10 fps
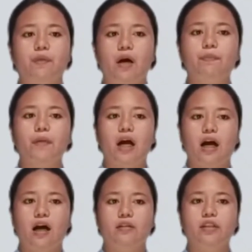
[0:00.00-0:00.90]
pump
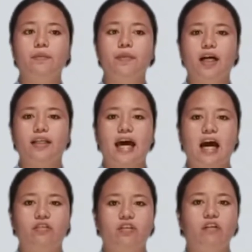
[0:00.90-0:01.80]
the blood
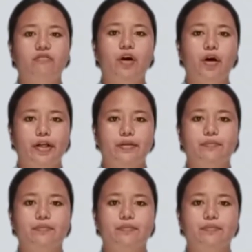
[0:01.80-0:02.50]
out of the heart.